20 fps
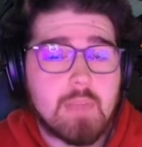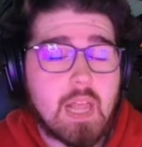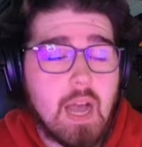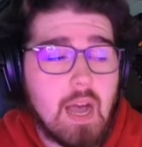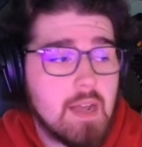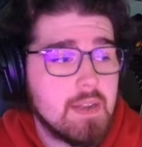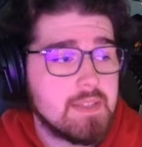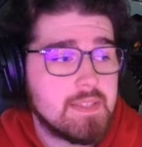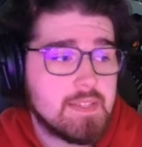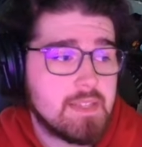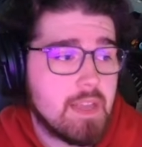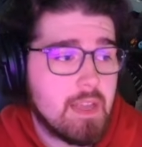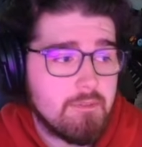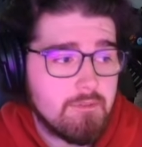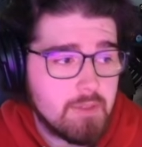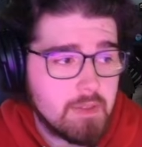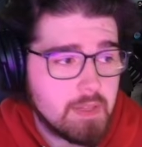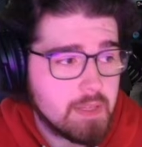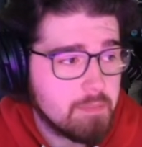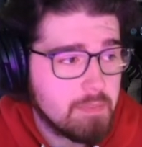honestly, I
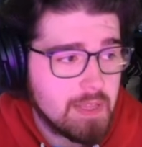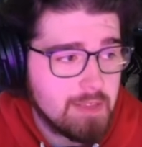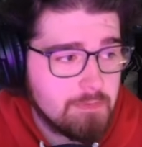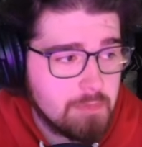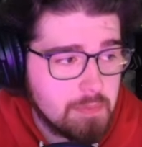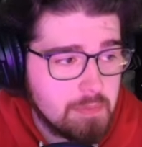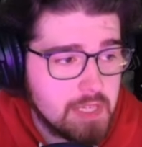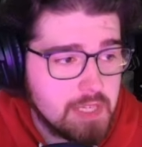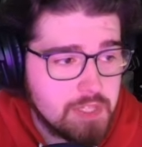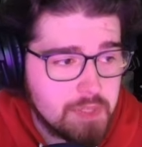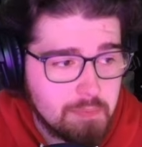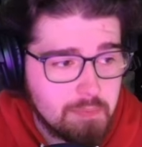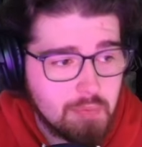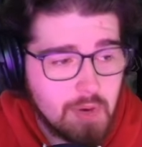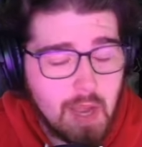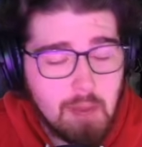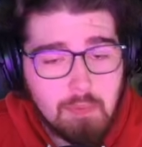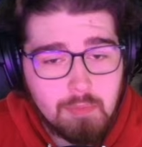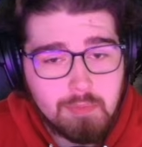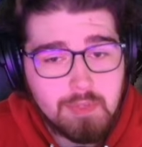feel like BFB should
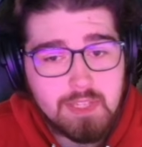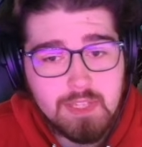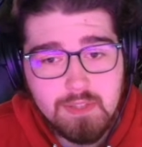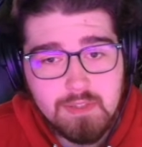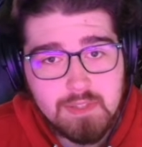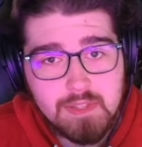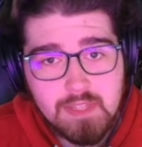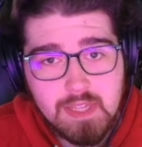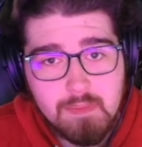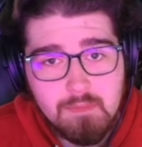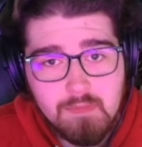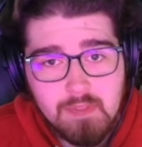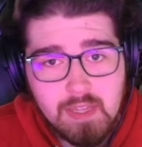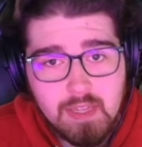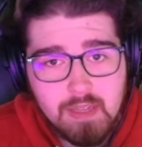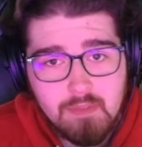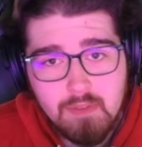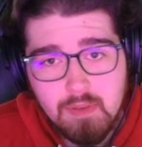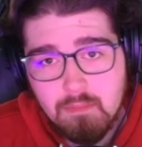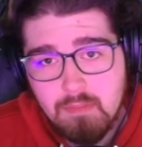probably do the same
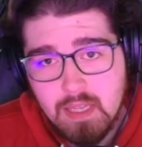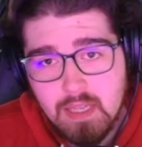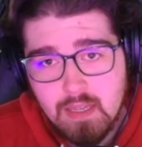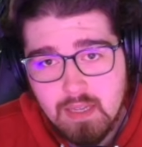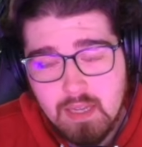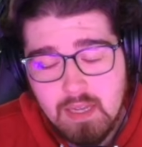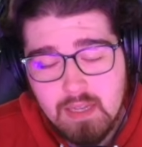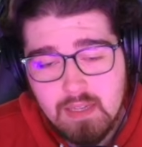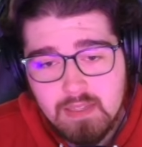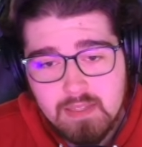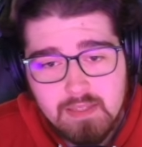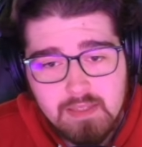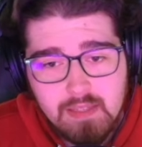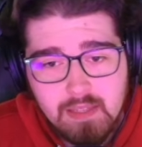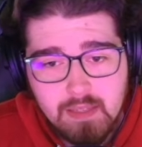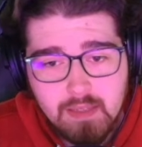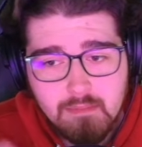thing, if I'm being honest. Like,